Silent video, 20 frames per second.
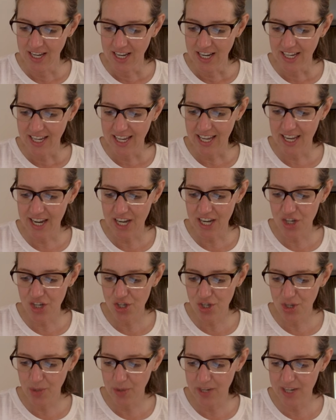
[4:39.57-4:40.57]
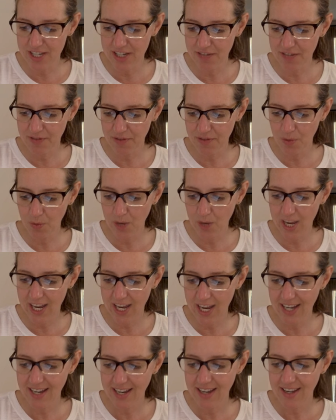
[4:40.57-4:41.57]
Can I show it a different
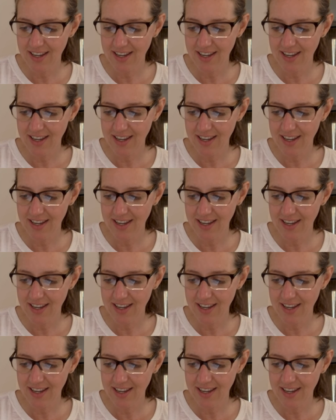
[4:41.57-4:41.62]
way?